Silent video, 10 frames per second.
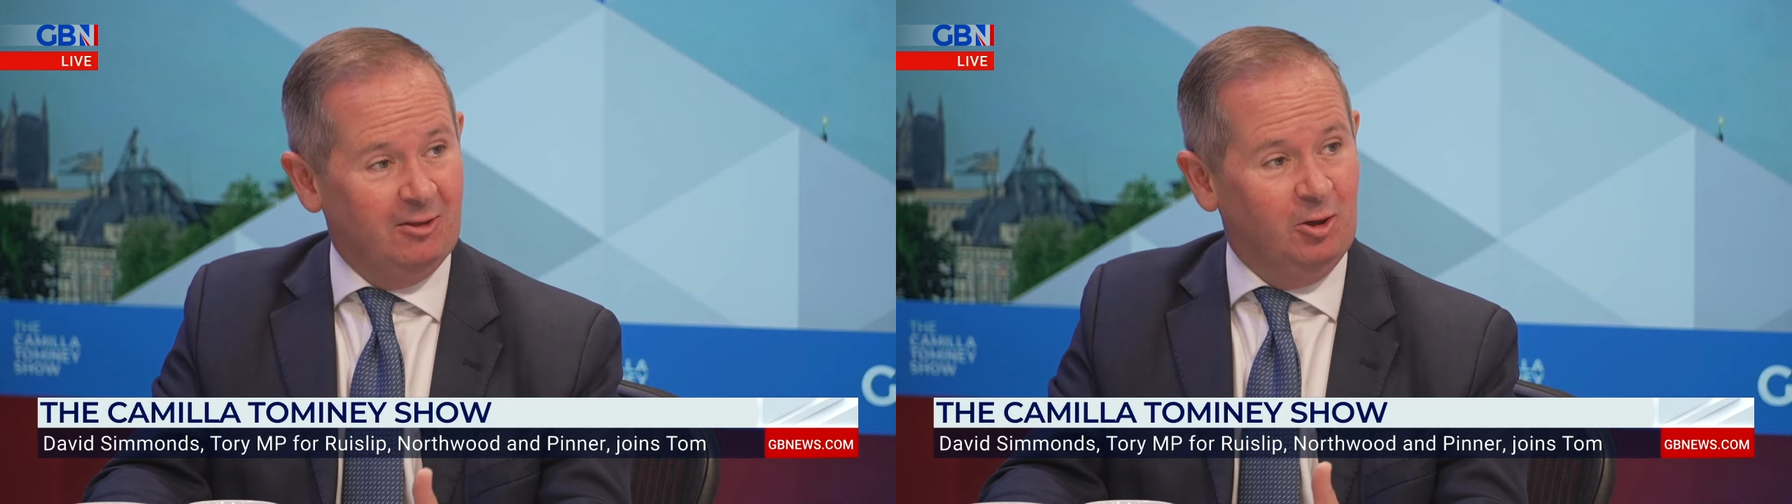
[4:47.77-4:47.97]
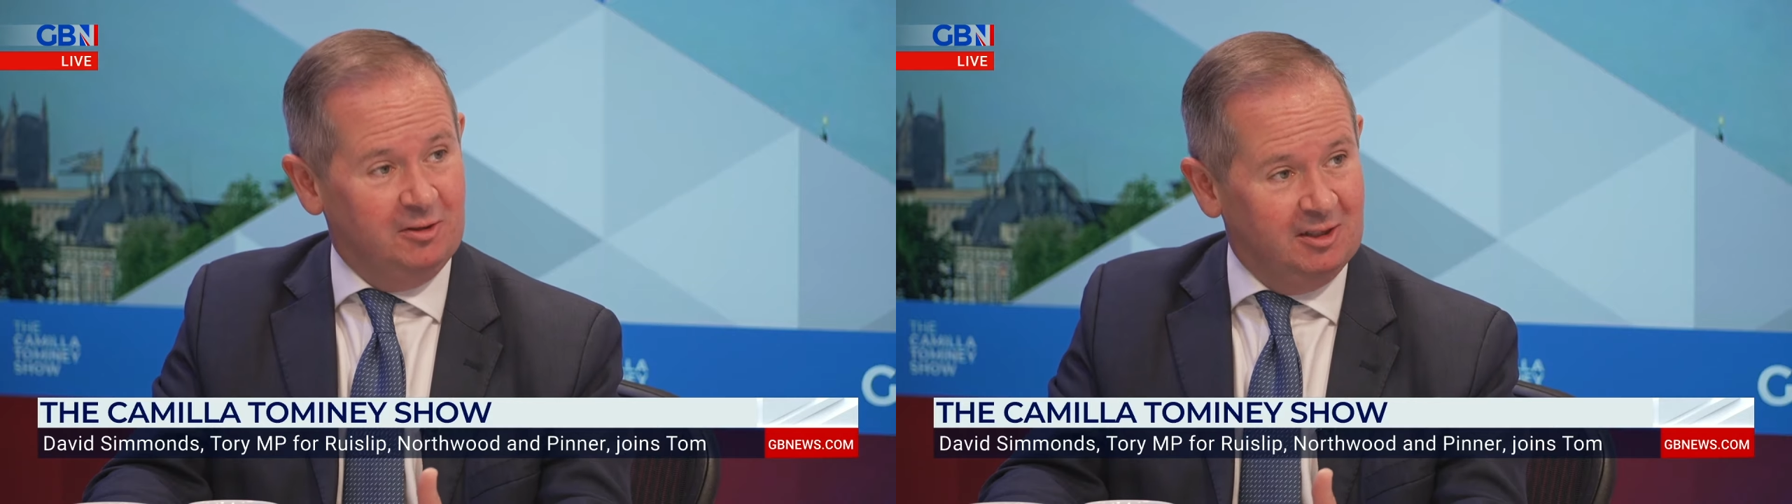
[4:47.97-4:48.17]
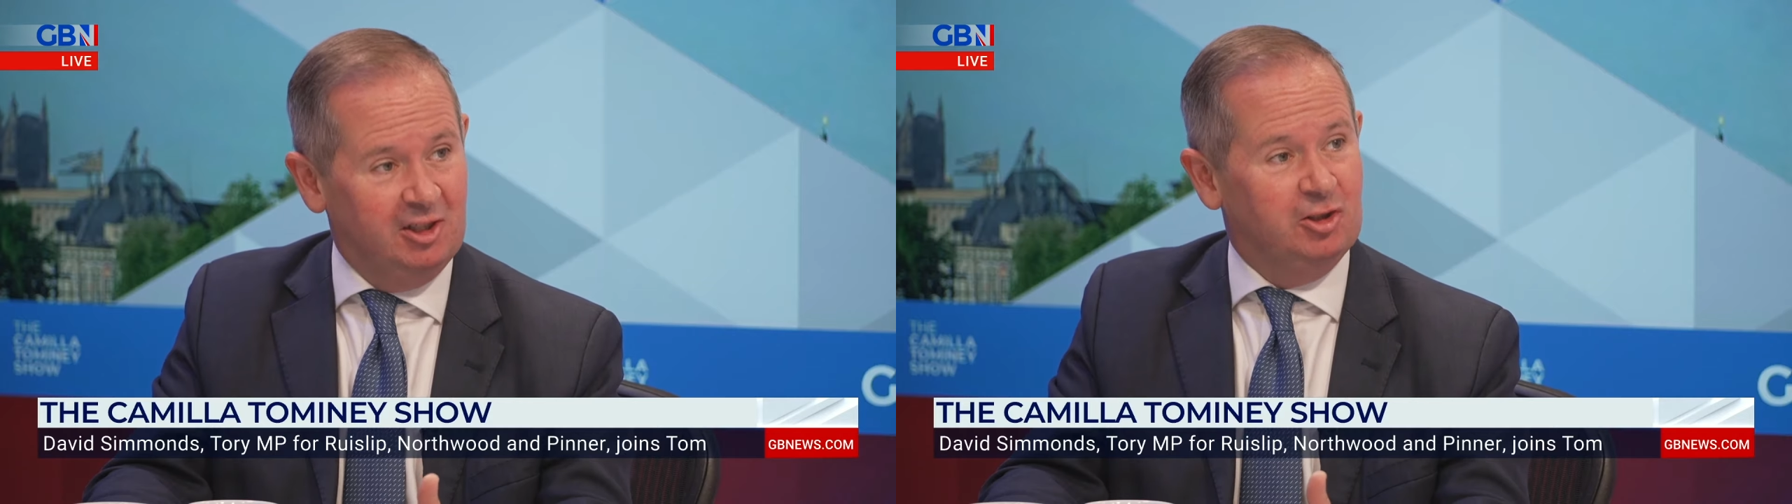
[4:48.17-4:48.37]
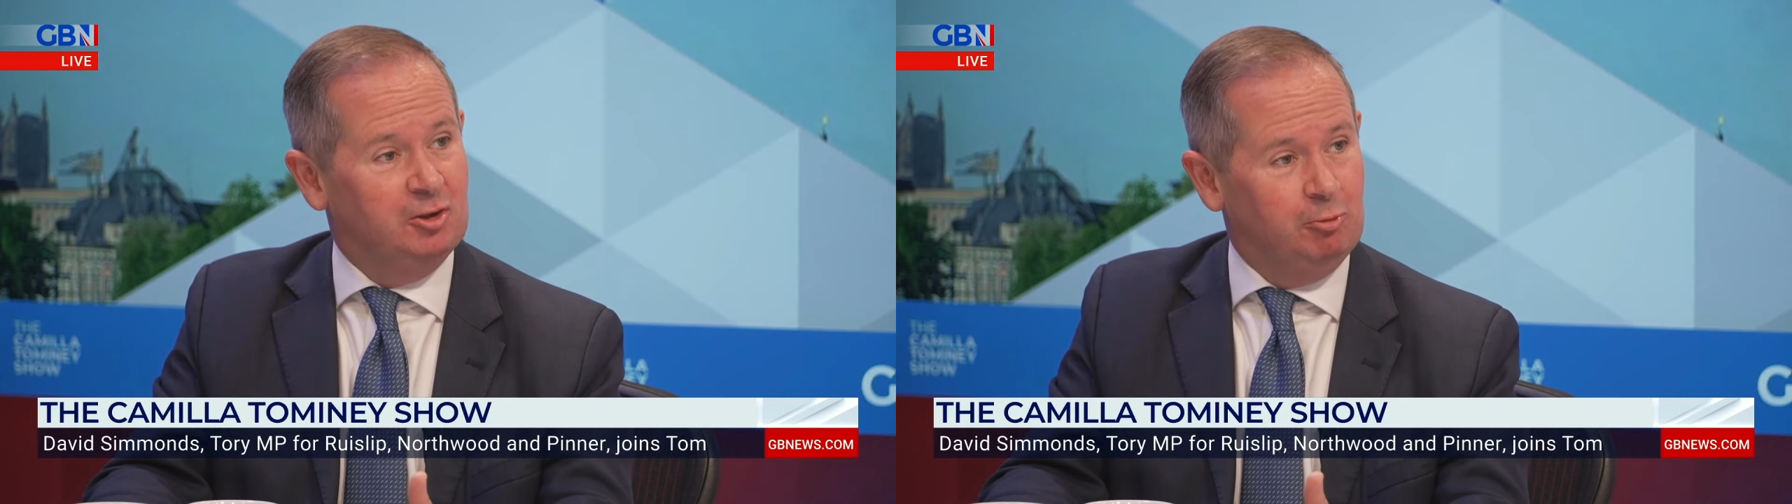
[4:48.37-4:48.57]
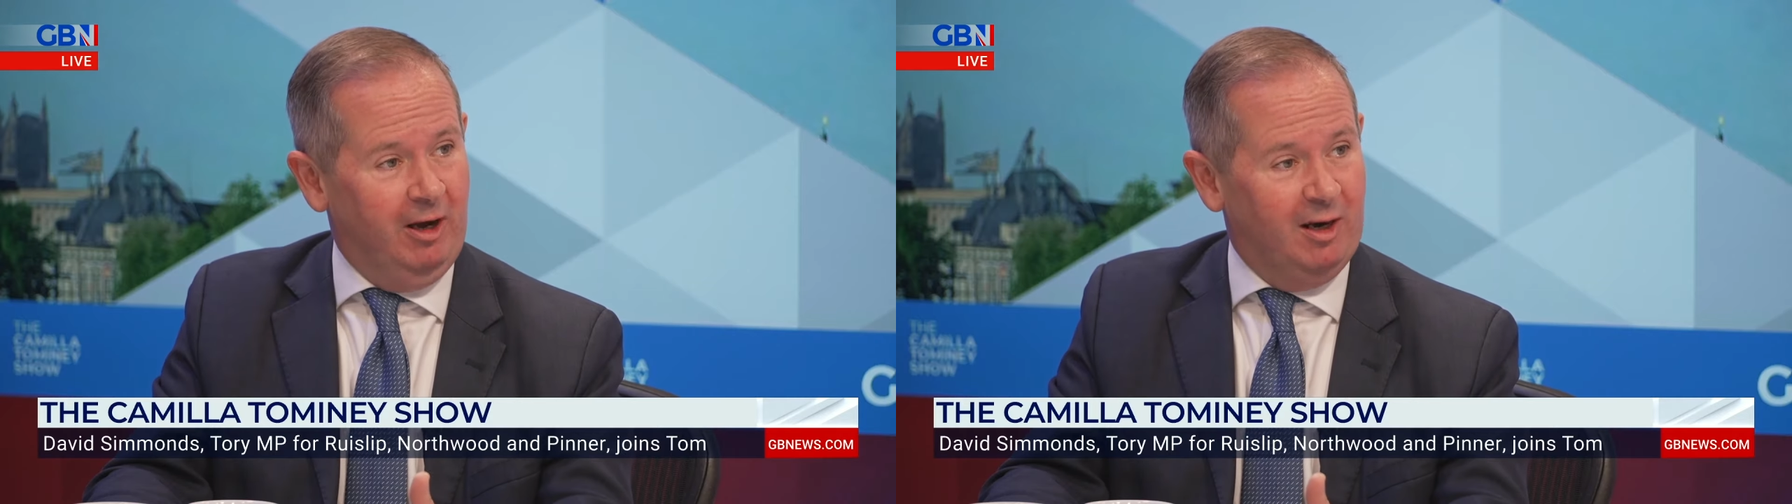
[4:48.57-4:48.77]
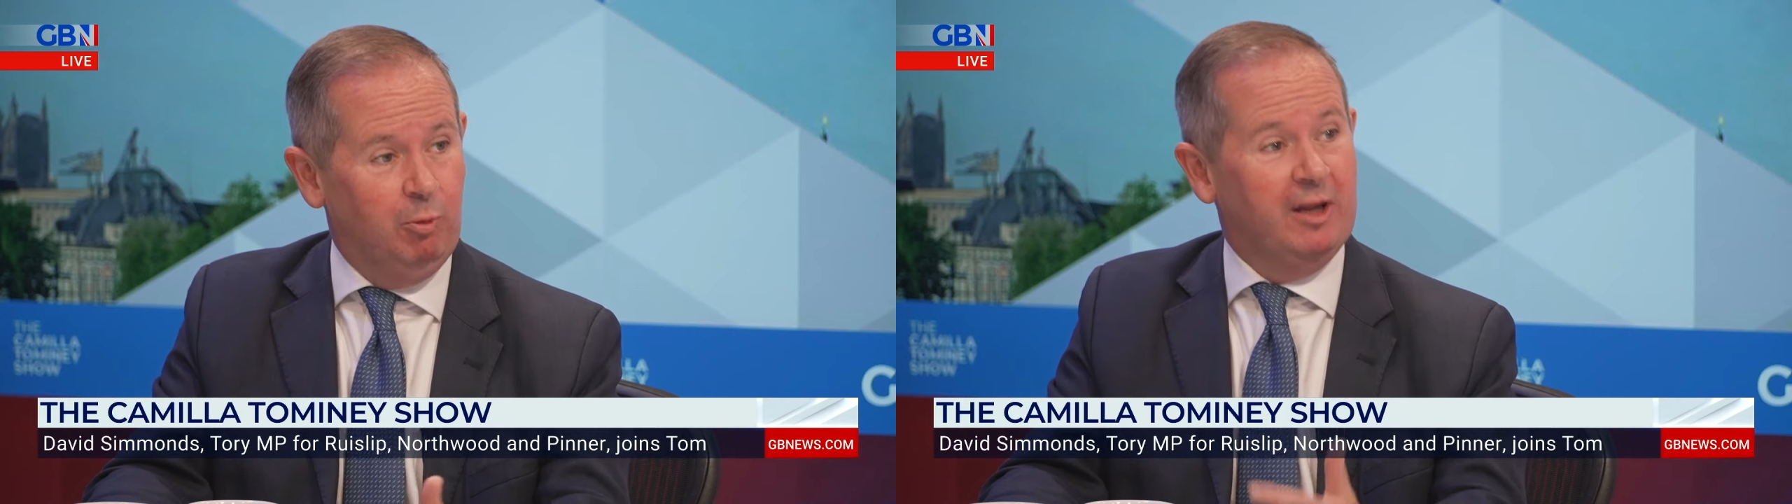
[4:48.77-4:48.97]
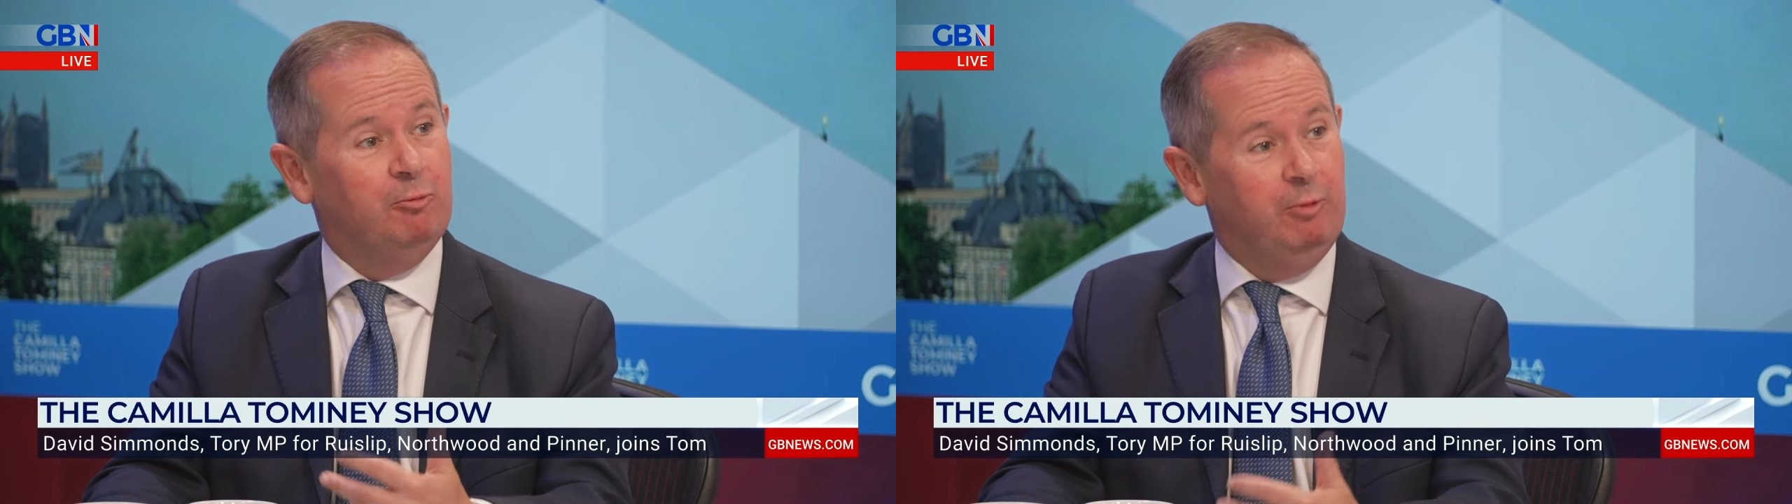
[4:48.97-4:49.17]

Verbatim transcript: to get those decisions right.